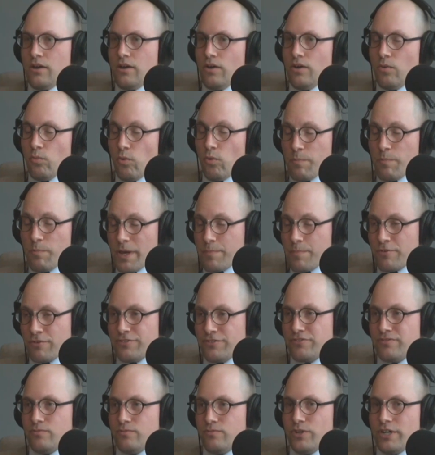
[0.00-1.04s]
Wallpaper
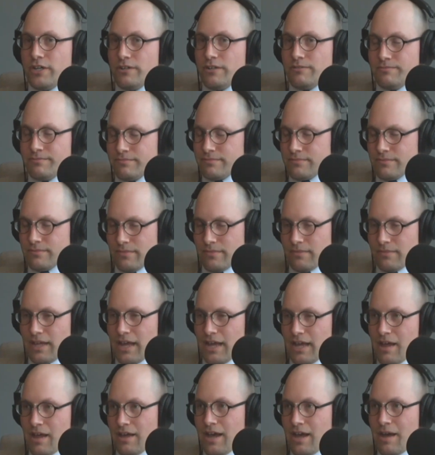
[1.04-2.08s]
is,
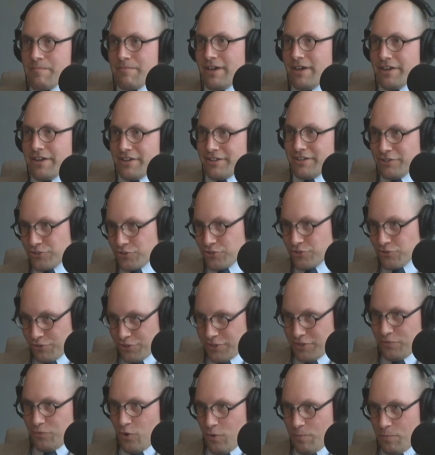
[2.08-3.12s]
I'm not a historian
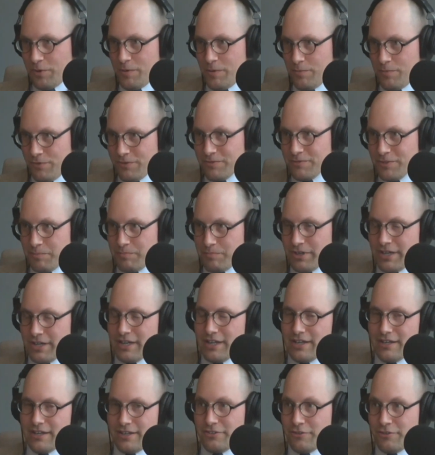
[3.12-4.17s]
of wallpaper,
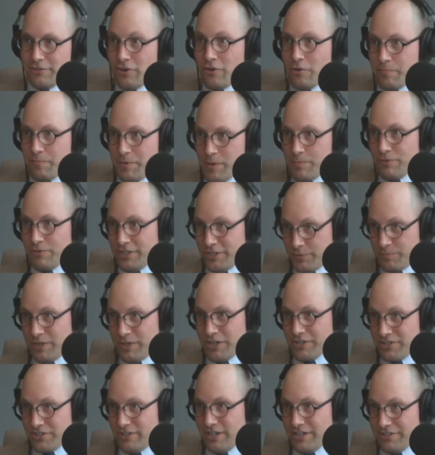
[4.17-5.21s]
but there are people that
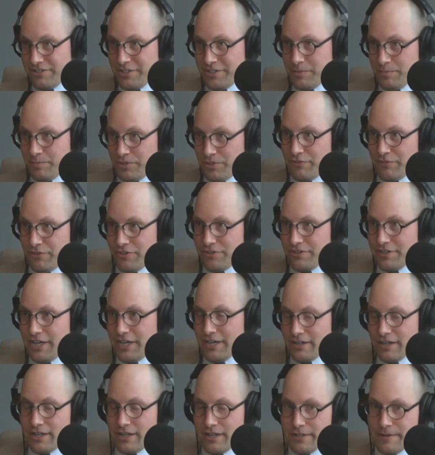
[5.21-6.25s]
specialize in it, believe it or
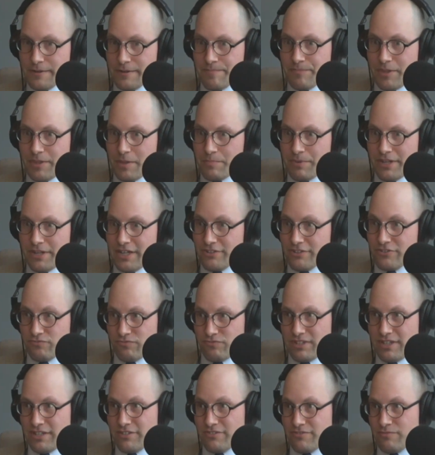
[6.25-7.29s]
not. But
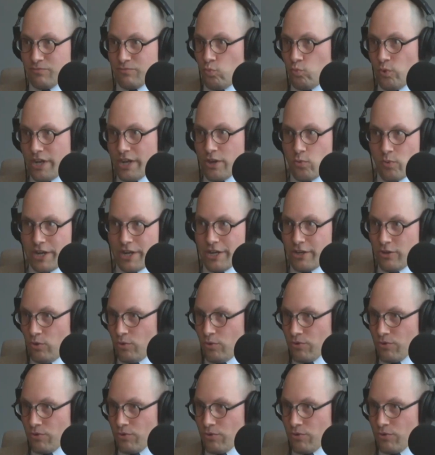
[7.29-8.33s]
it's way, way
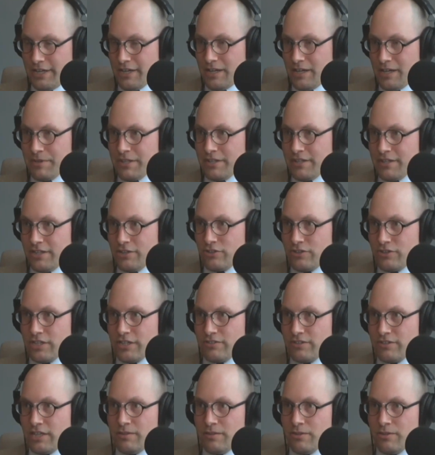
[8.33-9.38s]
older than that. I
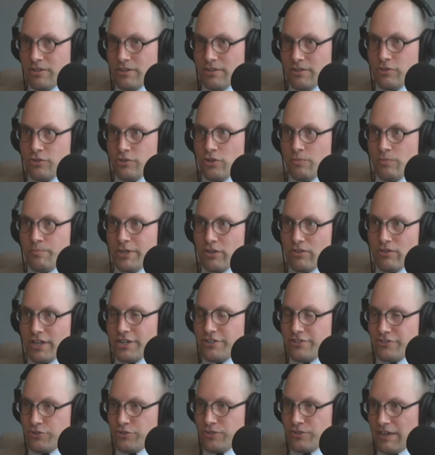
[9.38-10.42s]
mean, in Middle
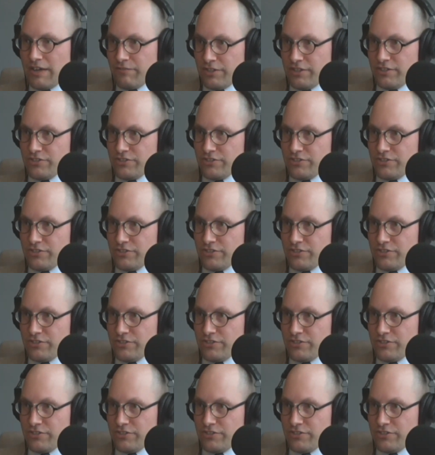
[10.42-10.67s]
Ages, you'd have these